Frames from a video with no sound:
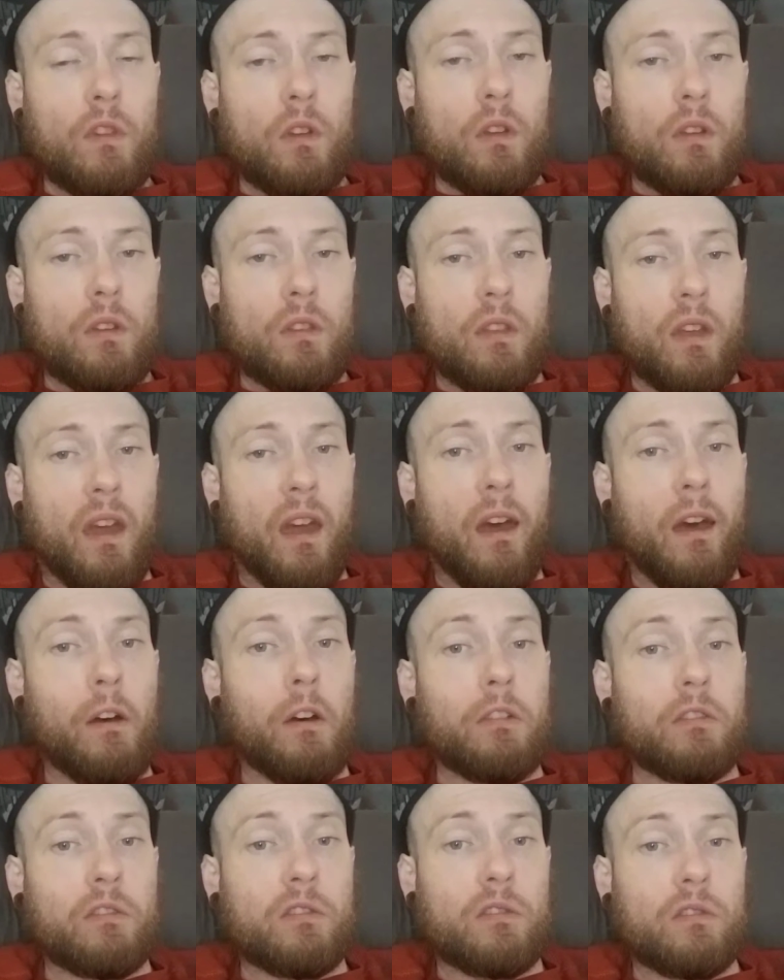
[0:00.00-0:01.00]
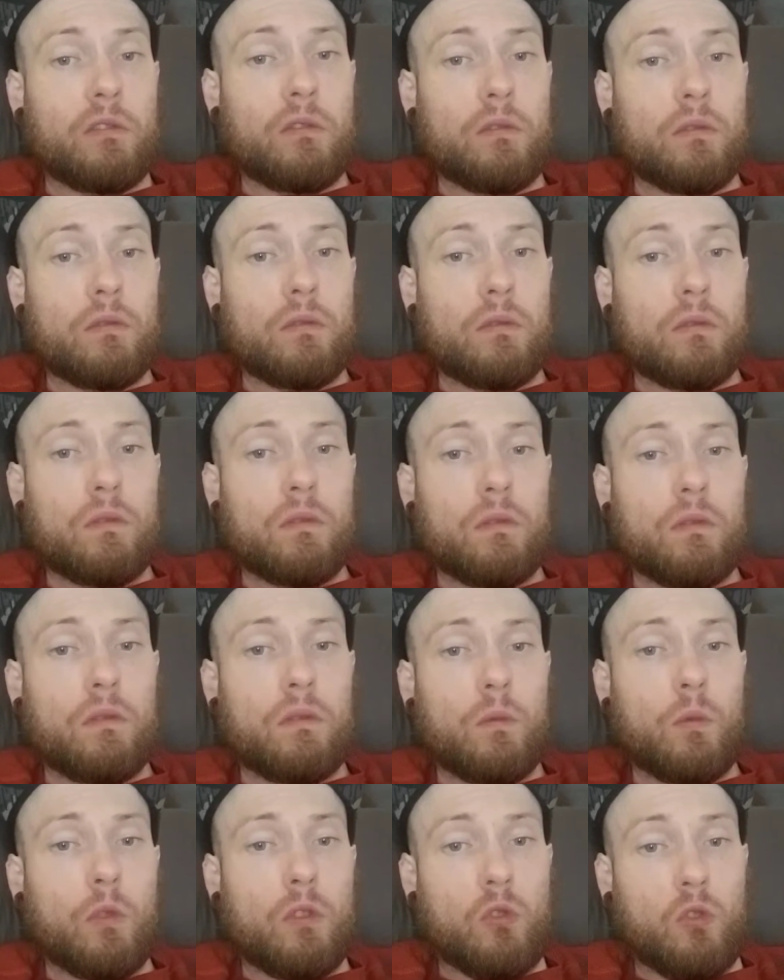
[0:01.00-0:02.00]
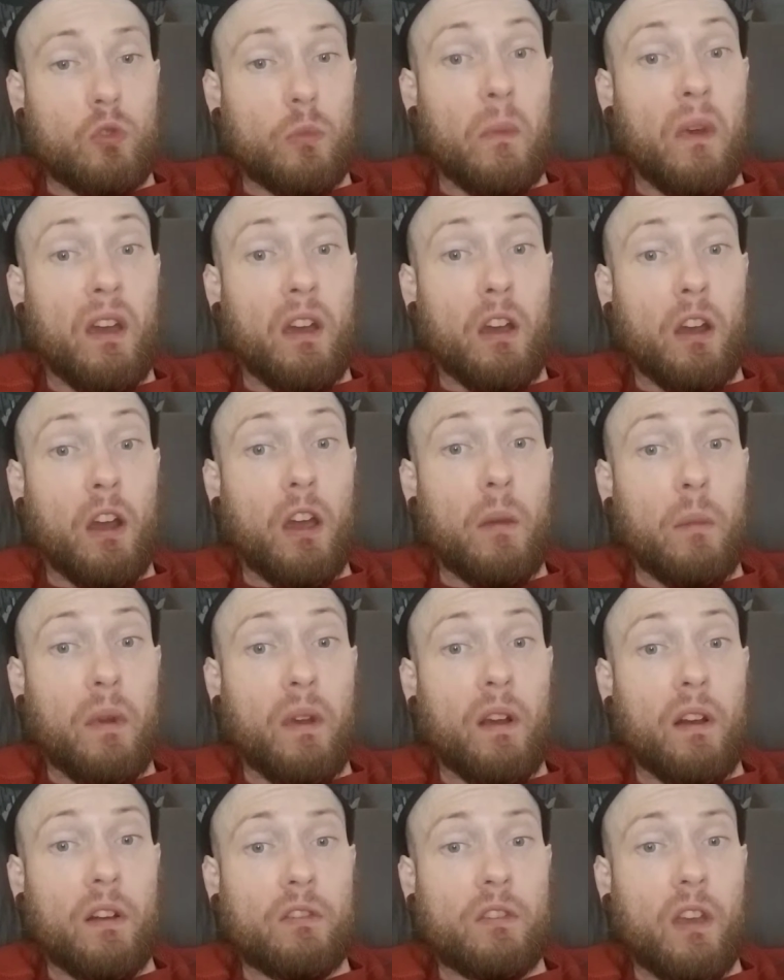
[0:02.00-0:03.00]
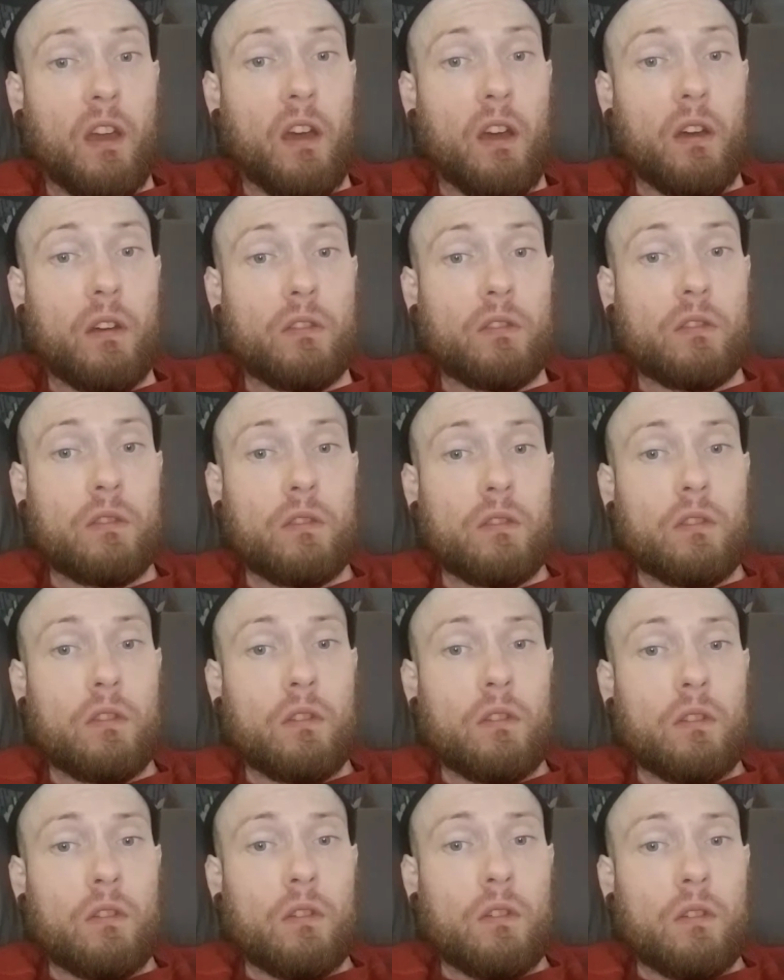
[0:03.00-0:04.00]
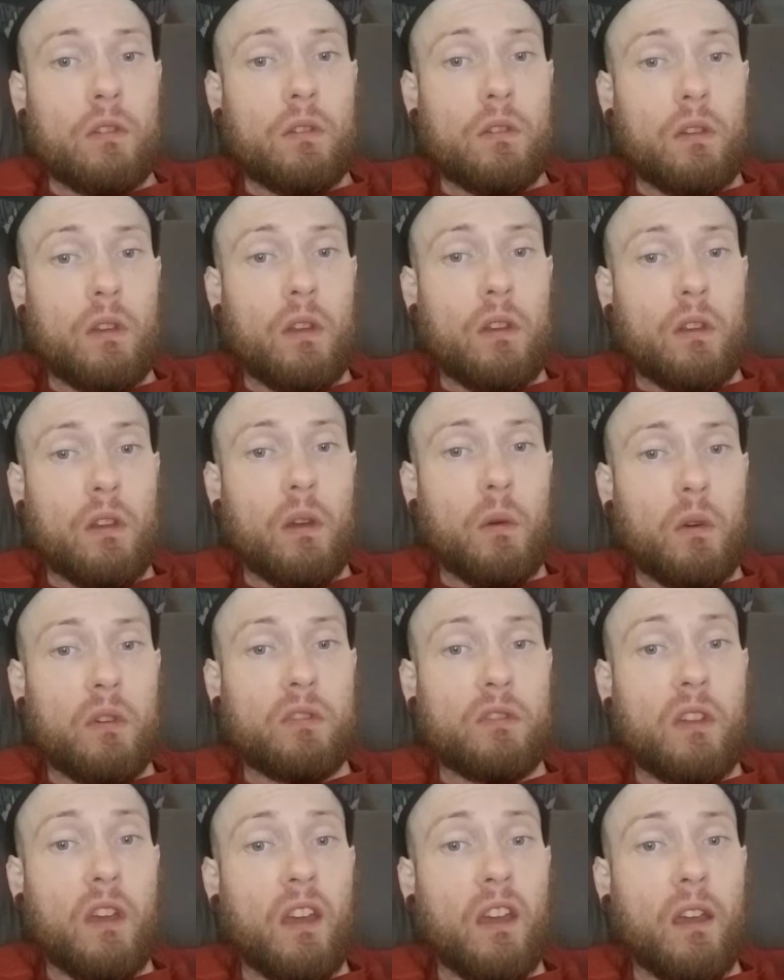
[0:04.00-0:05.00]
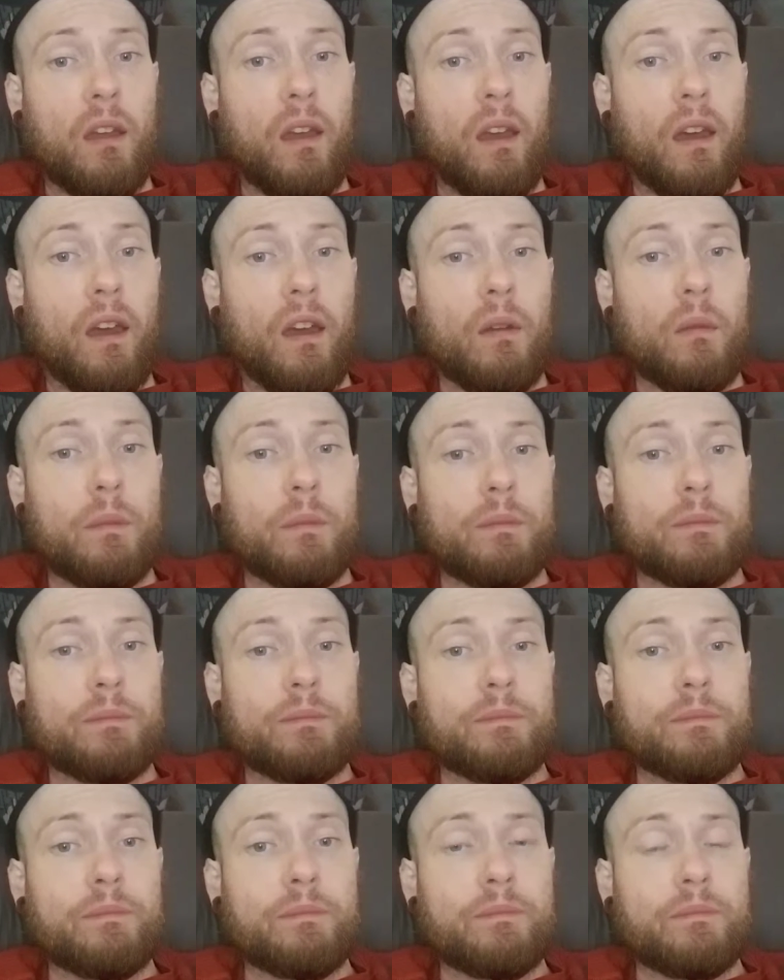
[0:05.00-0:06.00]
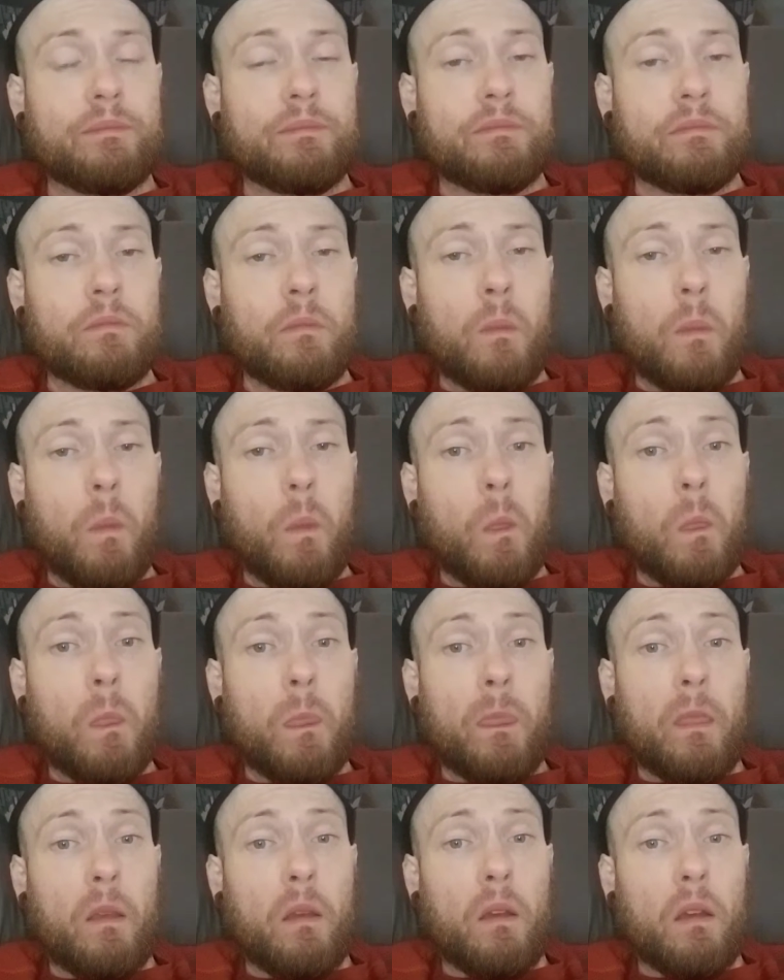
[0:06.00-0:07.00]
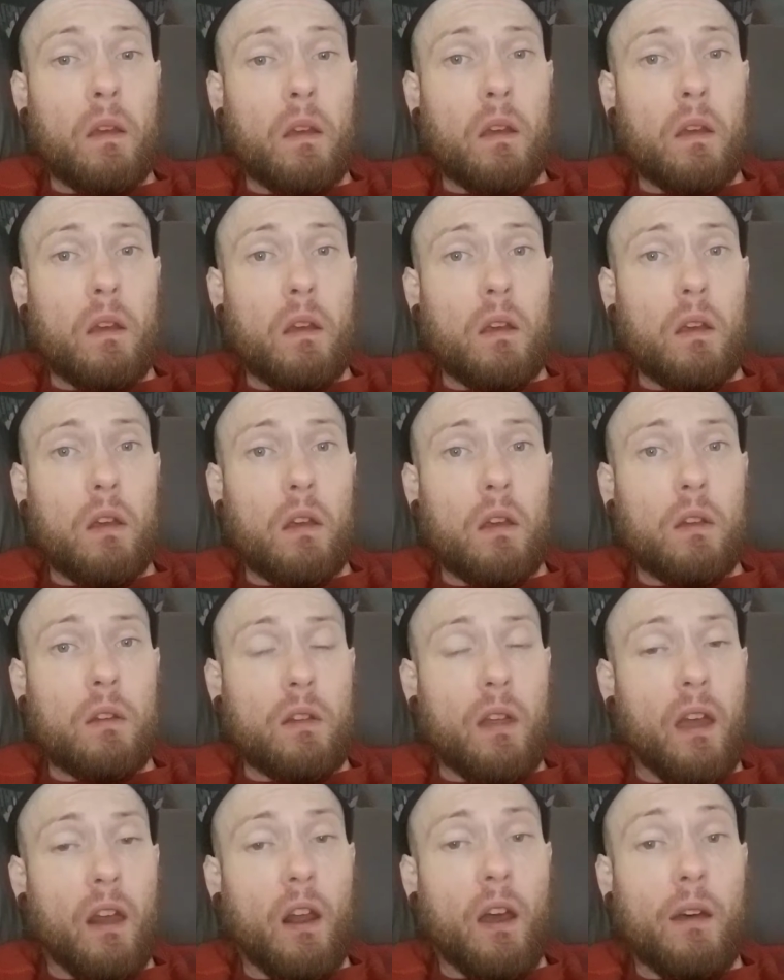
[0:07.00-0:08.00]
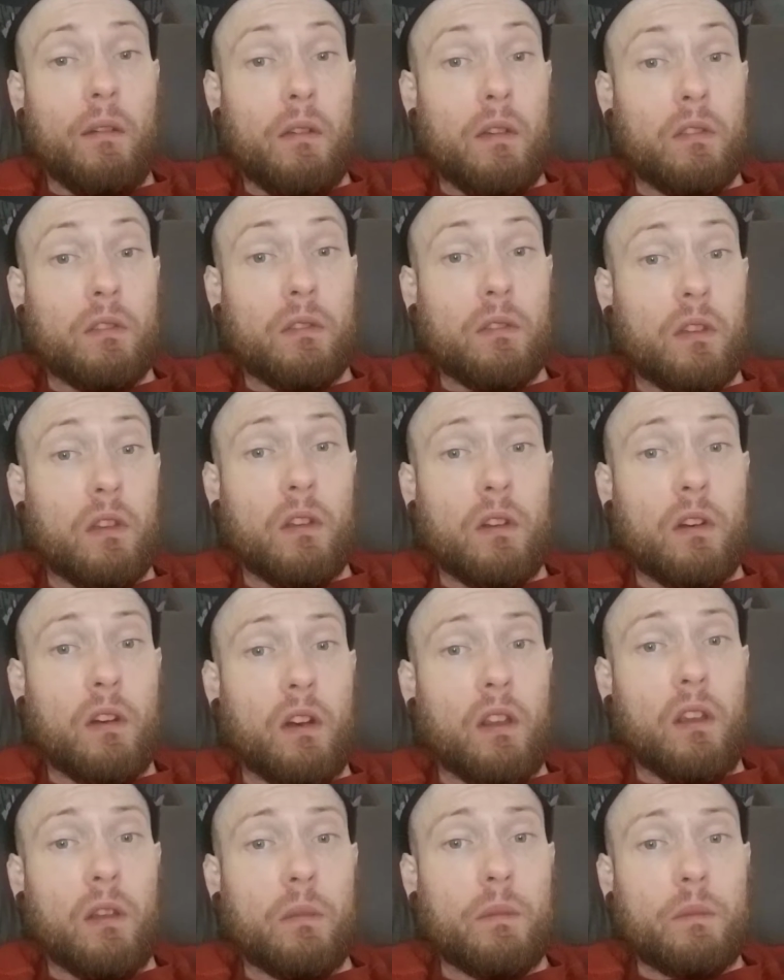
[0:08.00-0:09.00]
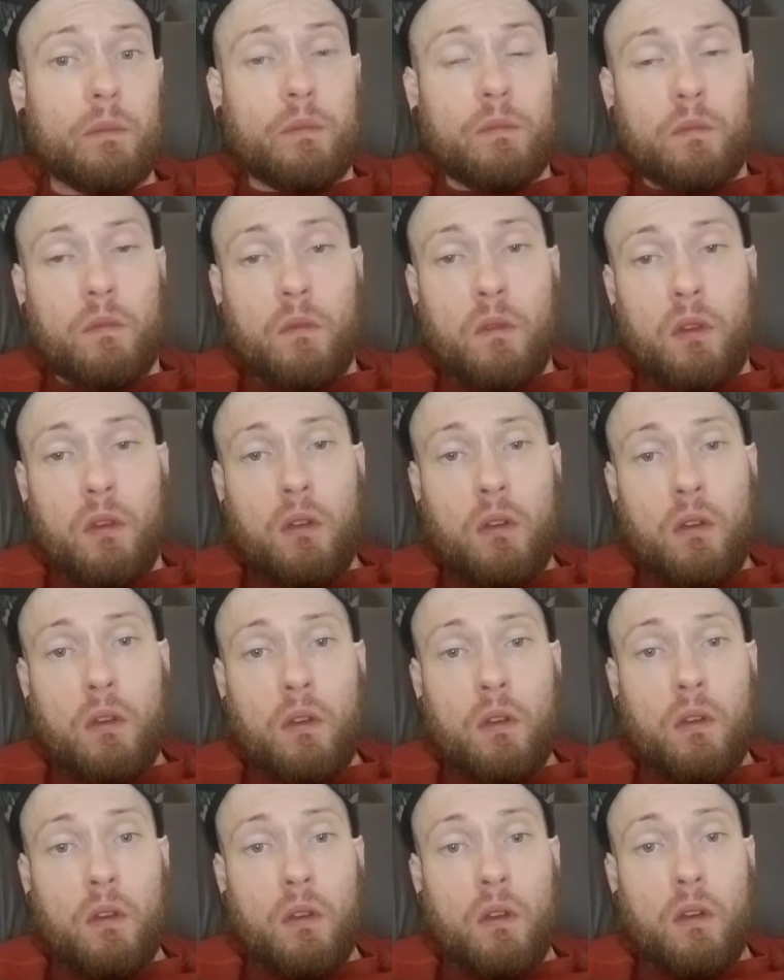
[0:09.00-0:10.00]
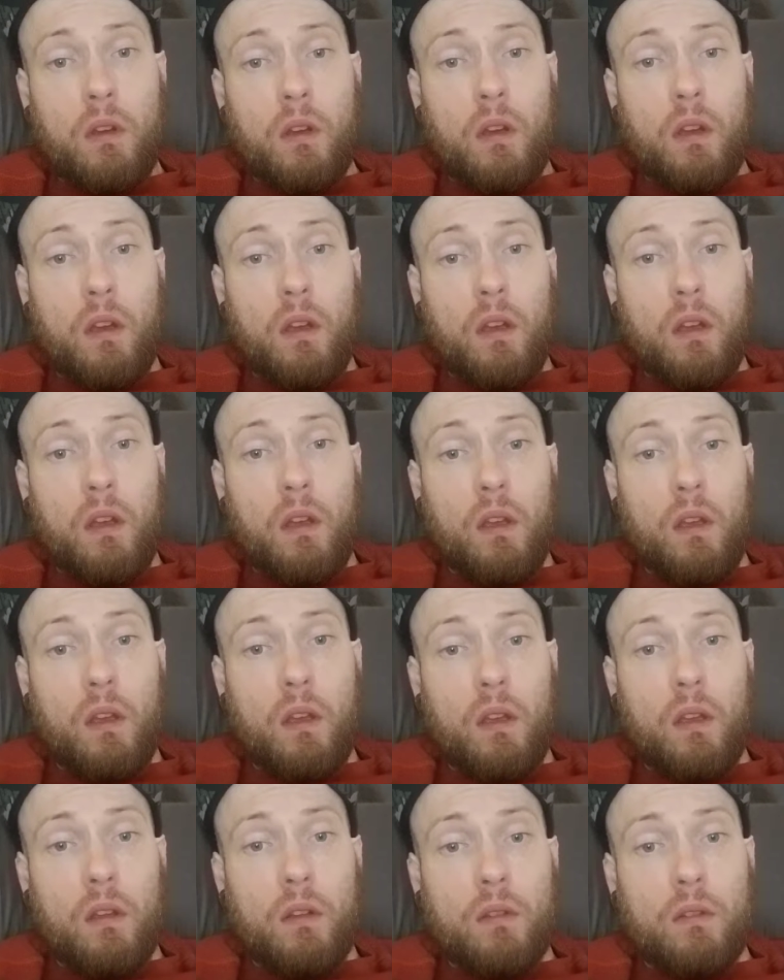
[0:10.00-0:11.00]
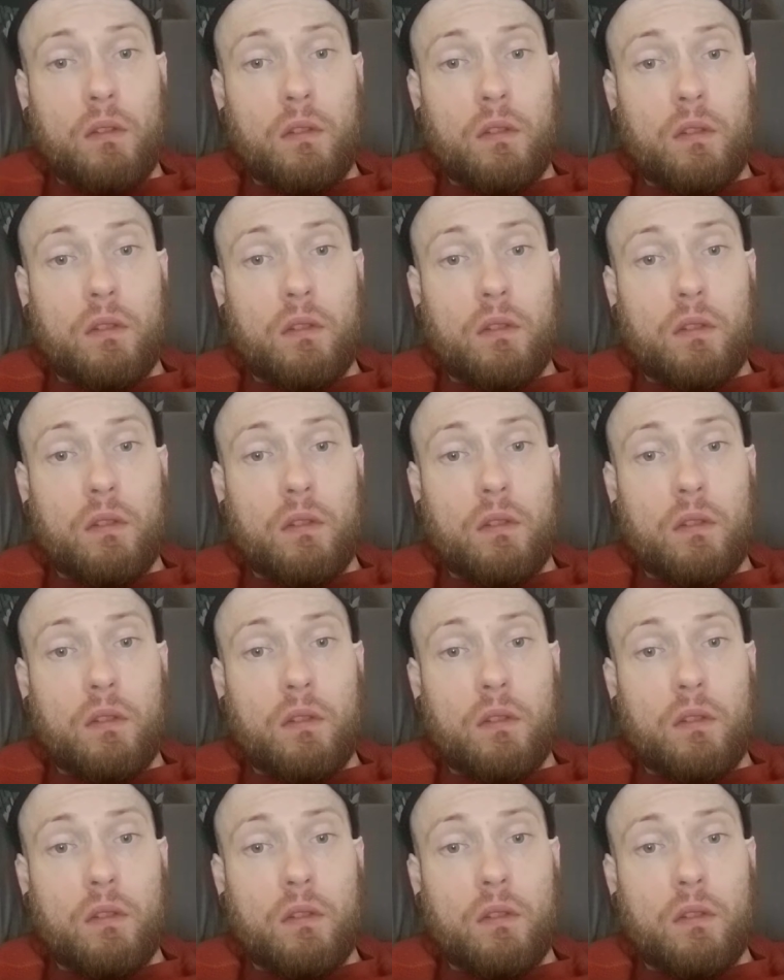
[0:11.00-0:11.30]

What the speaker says: the house, which was my grandparents' house that they were staying at, and that obviously ended it. And